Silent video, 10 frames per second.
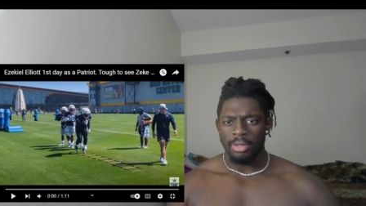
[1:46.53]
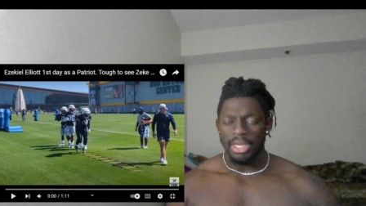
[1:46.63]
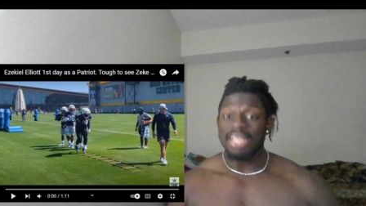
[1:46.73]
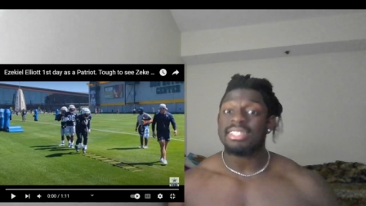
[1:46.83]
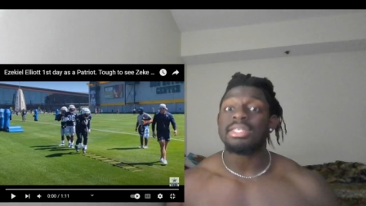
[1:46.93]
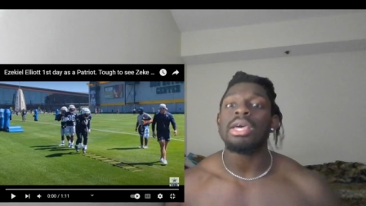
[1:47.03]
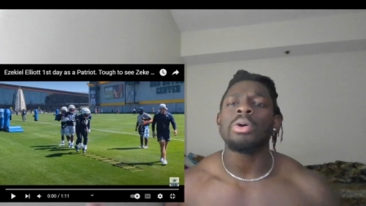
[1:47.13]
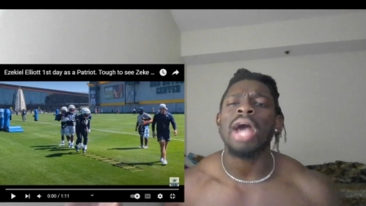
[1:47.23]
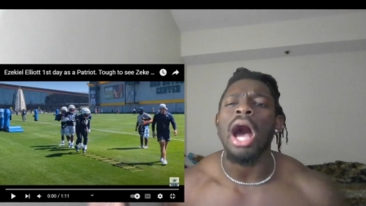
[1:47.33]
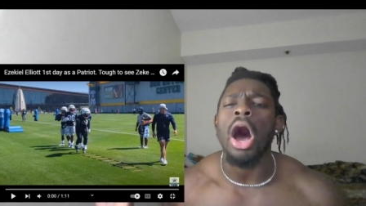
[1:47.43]
He still
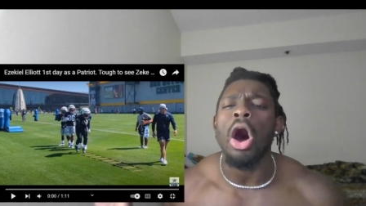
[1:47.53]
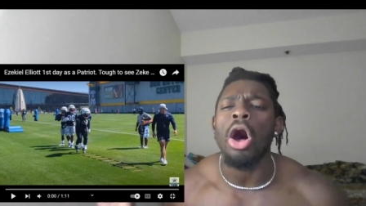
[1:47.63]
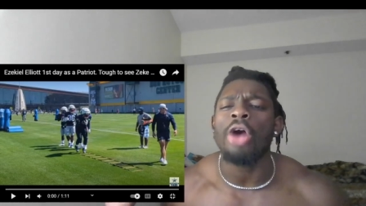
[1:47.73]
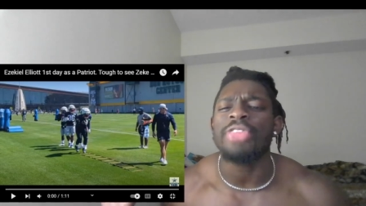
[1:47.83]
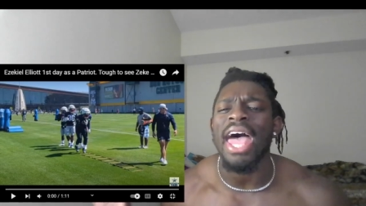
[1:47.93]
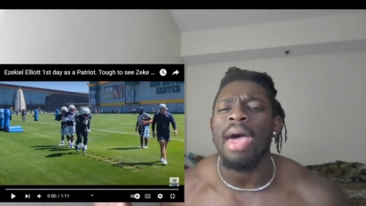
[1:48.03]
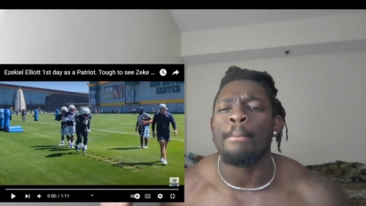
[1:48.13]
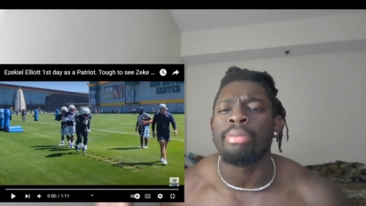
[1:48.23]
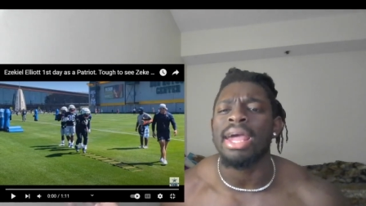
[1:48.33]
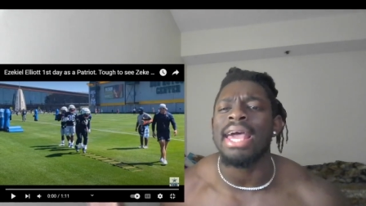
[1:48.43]
got all
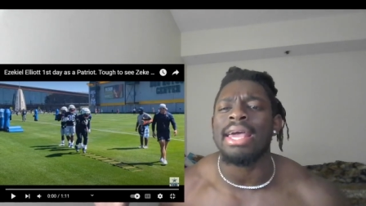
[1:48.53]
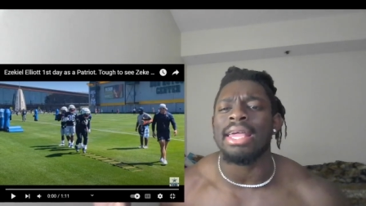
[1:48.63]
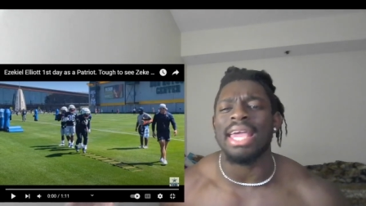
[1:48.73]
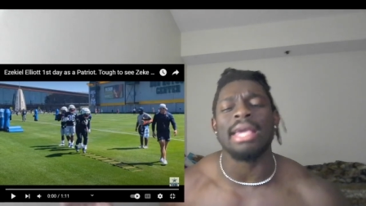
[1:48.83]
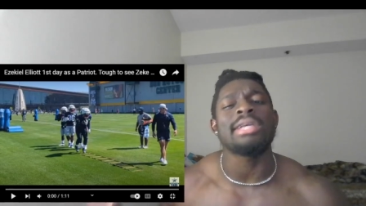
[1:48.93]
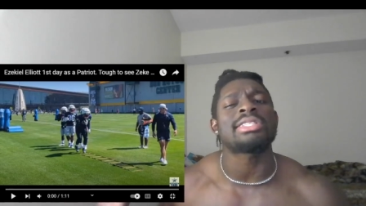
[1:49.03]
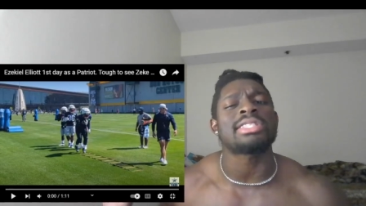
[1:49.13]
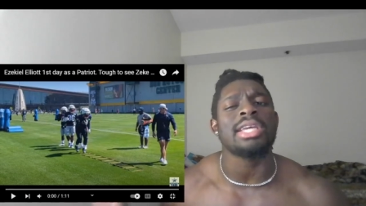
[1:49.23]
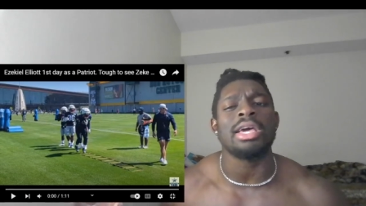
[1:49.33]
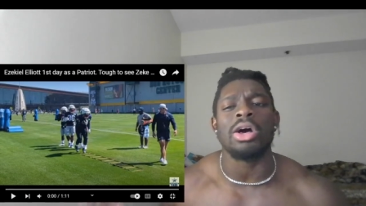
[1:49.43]
that bread, and he
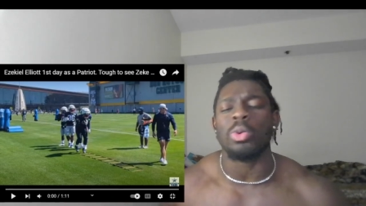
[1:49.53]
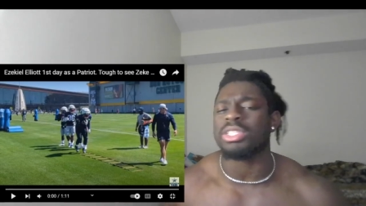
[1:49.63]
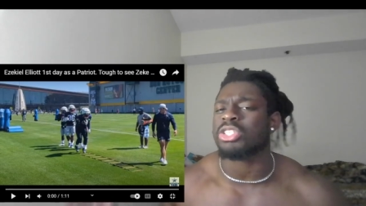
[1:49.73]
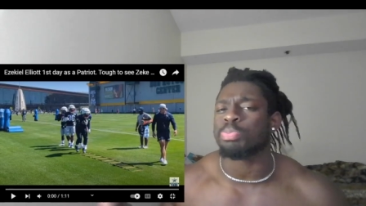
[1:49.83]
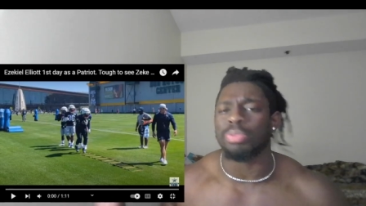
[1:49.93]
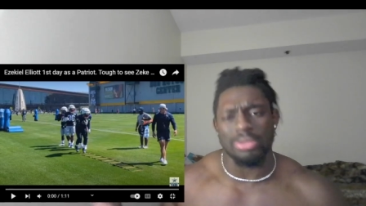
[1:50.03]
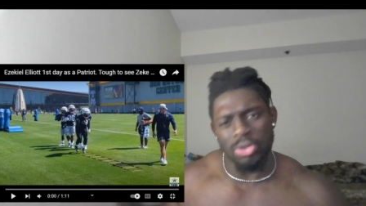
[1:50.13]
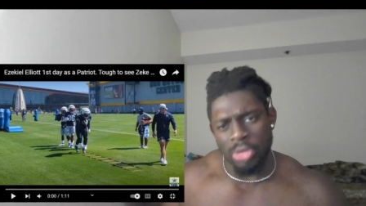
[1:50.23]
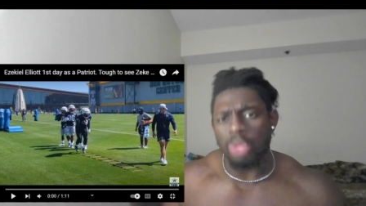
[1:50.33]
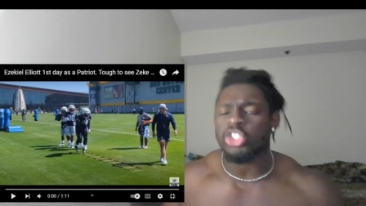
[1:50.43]
still was,
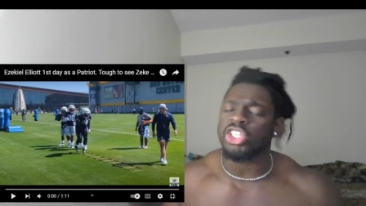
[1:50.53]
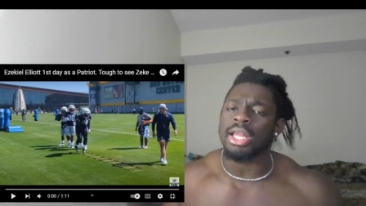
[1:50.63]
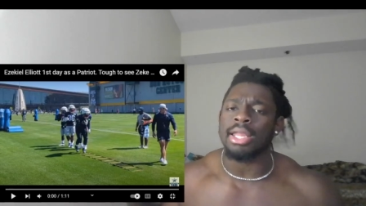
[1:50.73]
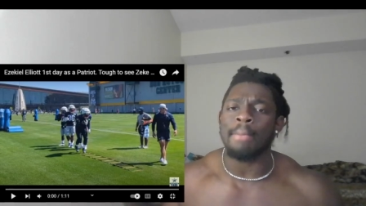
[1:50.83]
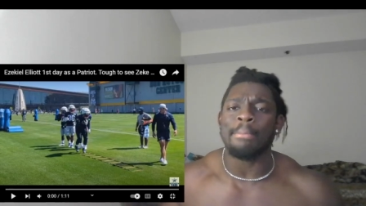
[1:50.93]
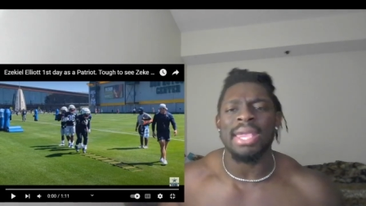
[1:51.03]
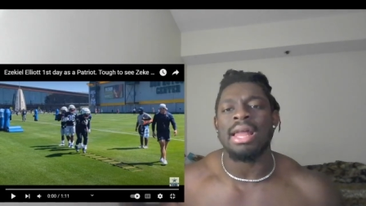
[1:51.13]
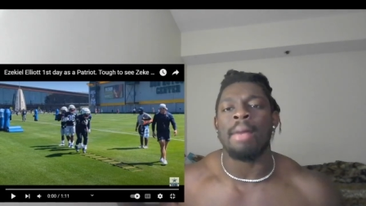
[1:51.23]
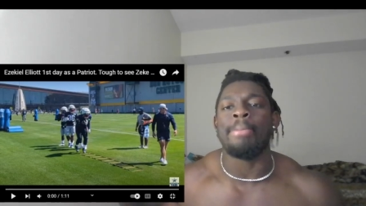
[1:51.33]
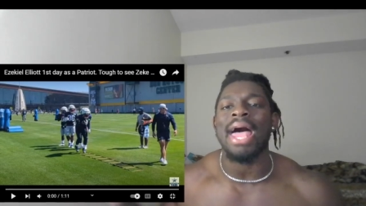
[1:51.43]
you know, chilling, being
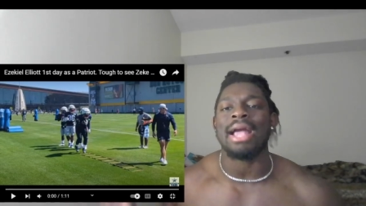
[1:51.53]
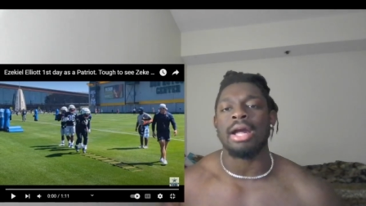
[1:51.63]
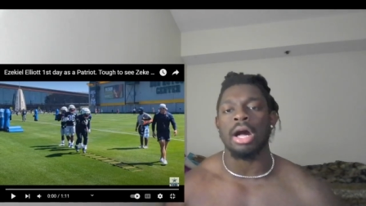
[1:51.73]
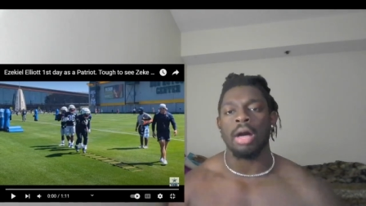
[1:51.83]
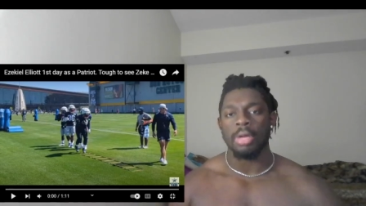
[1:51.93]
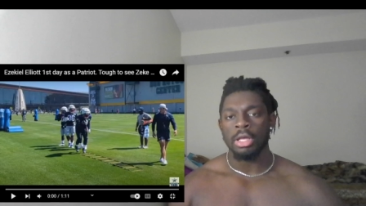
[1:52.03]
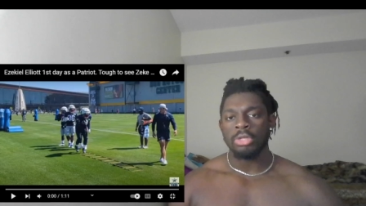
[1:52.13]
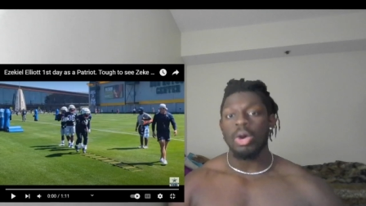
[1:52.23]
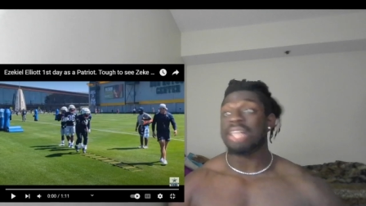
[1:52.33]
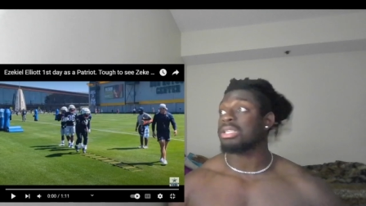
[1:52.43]
a backup
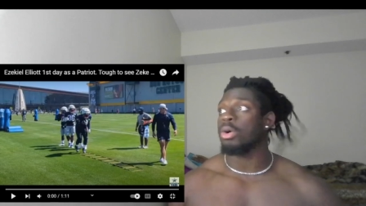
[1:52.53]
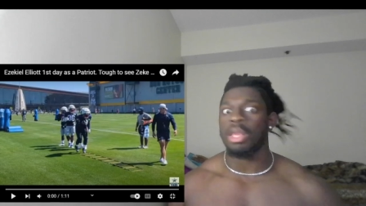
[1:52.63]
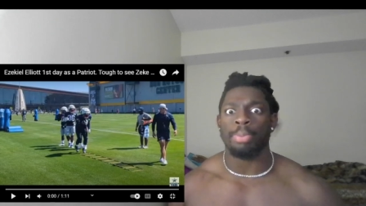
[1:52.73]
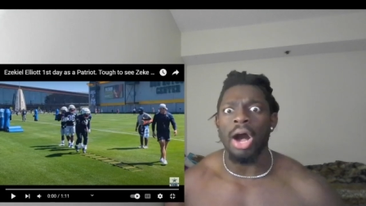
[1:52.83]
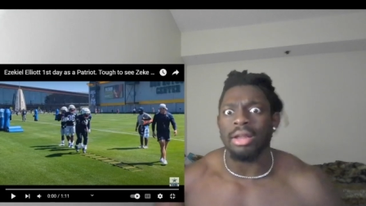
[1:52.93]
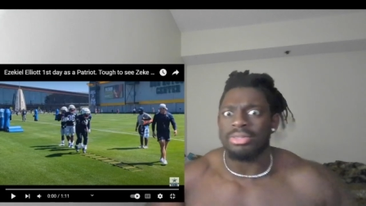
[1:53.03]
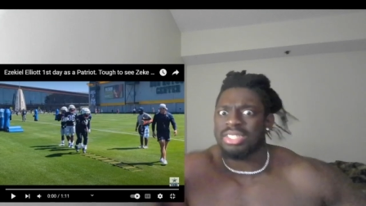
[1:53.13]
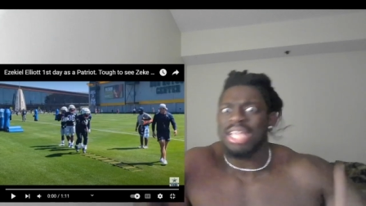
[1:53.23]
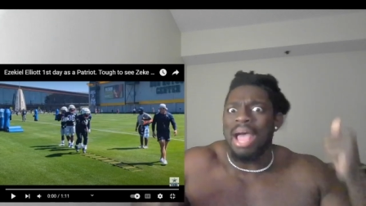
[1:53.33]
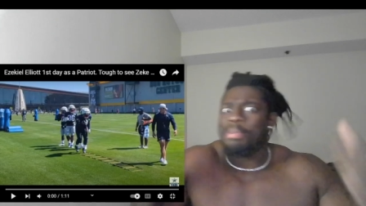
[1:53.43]
while Tony Pollard
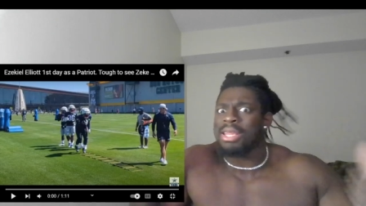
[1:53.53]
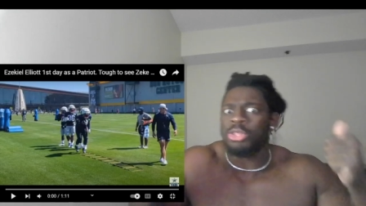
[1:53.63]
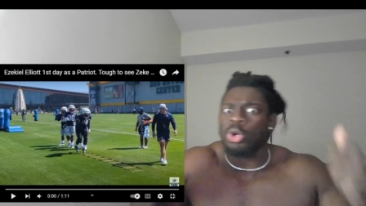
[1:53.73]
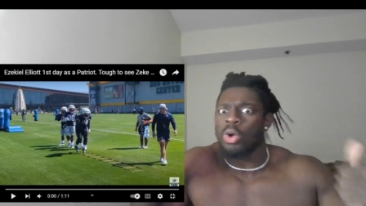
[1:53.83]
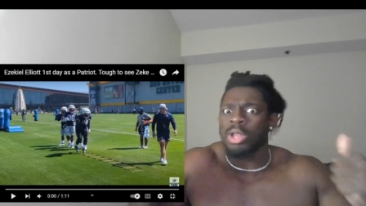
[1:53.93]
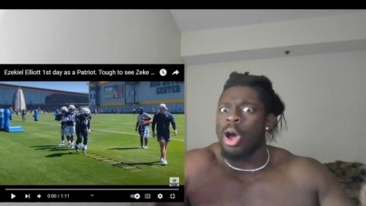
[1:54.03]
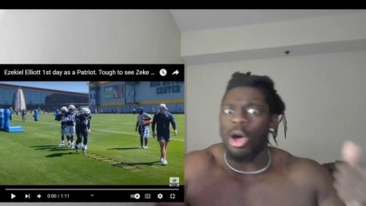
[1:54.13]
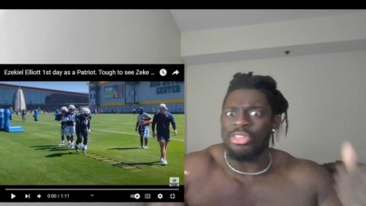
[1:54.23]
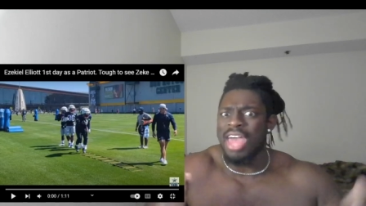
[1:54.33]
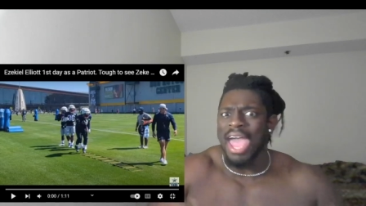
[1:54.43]
snapping and doing
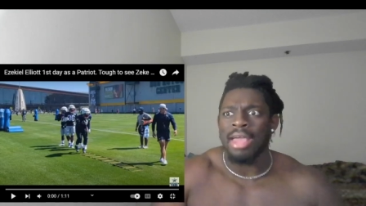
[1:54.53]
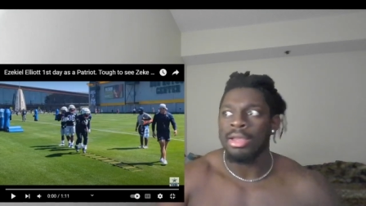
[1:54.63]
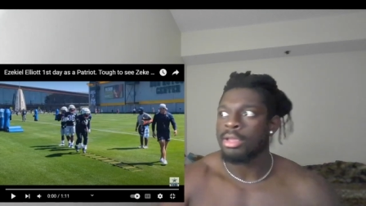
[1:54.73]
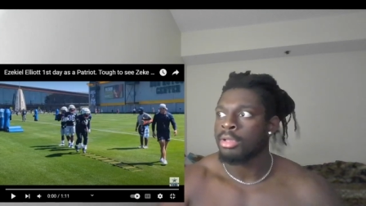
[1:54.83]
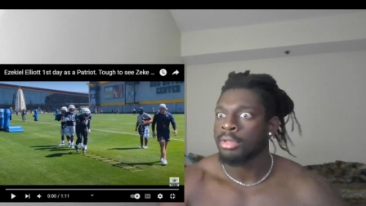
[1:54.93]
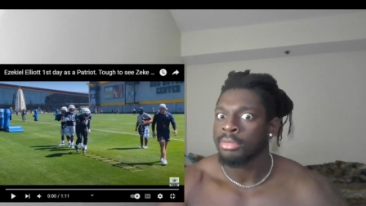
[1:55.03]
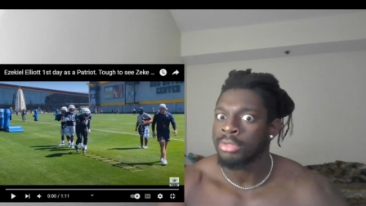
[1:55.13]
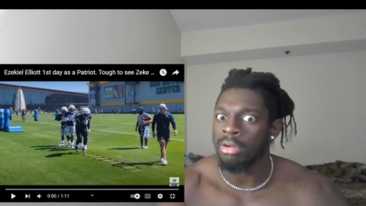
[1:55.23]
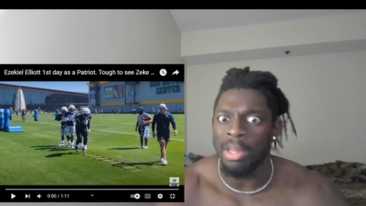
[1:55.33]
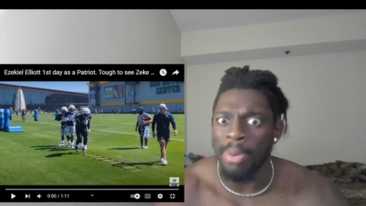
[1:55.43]
all of that.
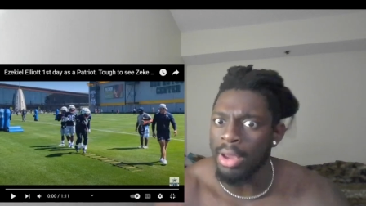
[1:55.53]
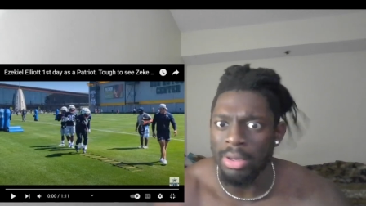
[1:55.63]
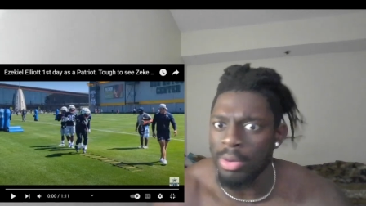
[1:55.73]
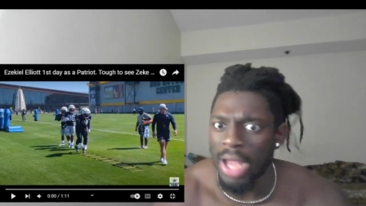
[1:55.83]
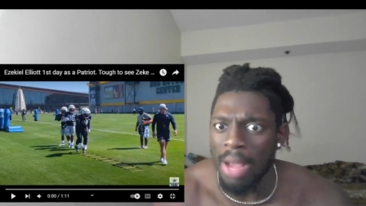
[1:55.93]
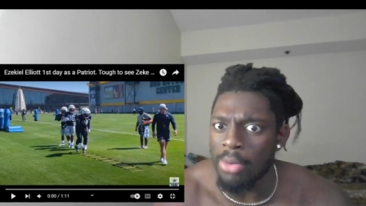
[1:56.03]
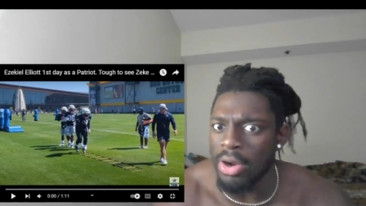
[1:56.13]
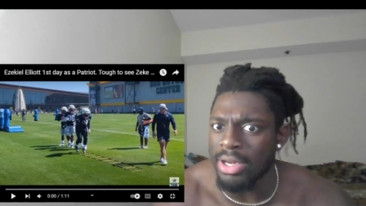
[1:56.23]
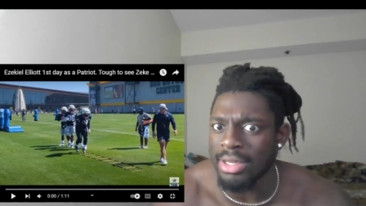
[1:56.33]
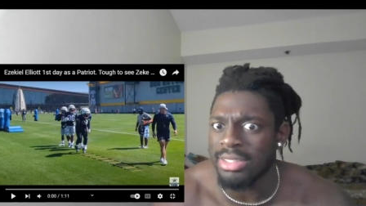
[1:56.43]
Tony Pollard don't got
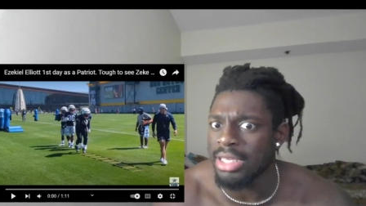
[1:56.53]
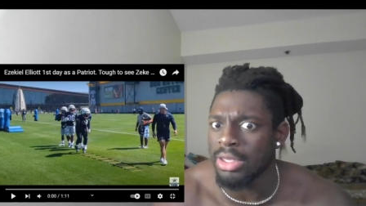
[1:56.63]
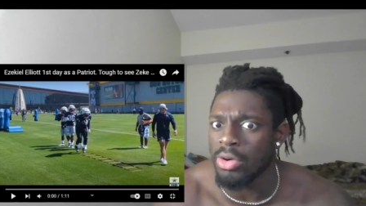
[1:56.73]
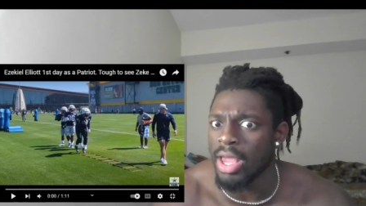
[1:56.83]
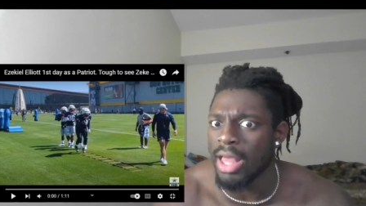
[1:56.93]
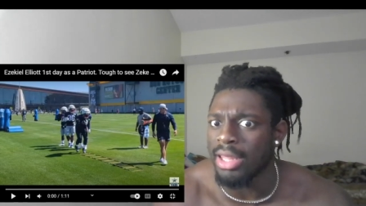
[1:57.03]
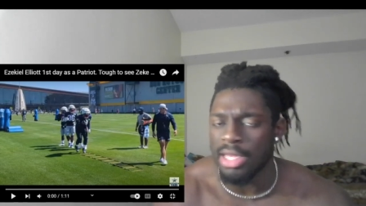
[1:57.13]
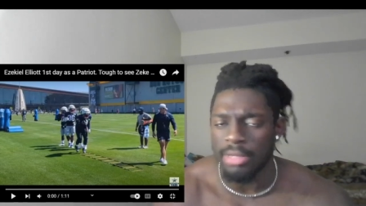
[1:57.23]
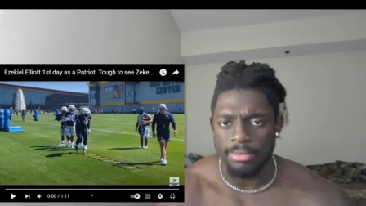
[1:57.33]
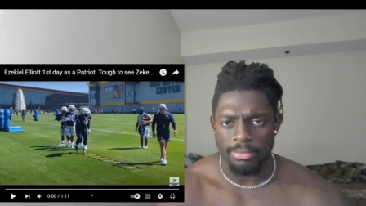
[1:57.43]
more than Ezekiel
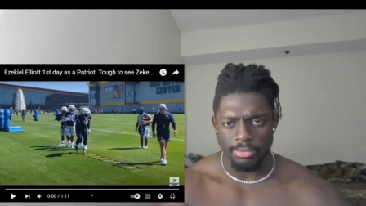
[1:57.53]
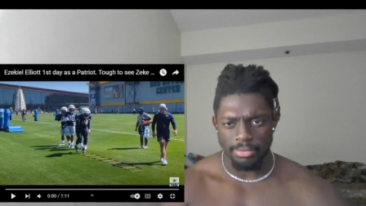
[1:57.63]
Elliott.